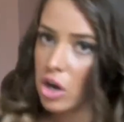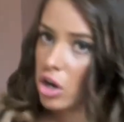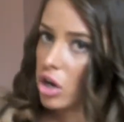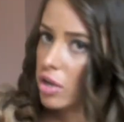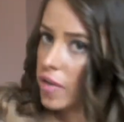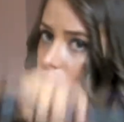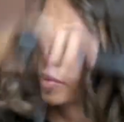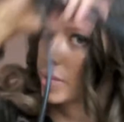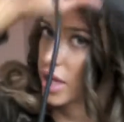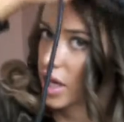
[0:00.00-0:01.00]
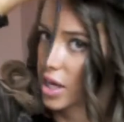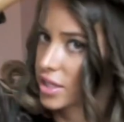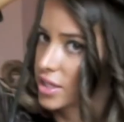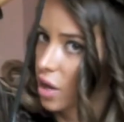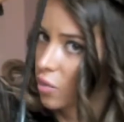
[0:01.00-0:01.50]
curl them
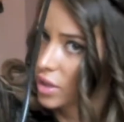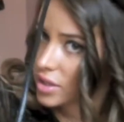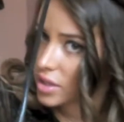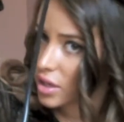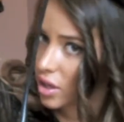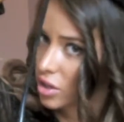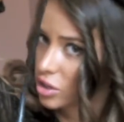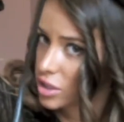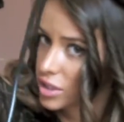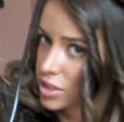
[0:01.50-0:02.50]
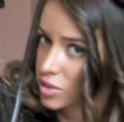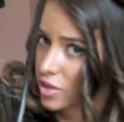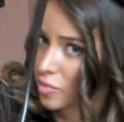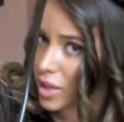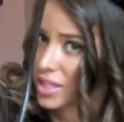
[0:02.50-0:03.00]
because I want the look to sort
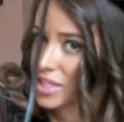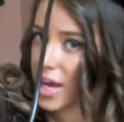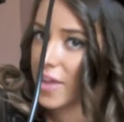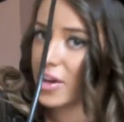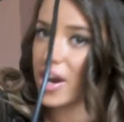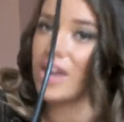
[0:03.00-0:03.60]
of blend together.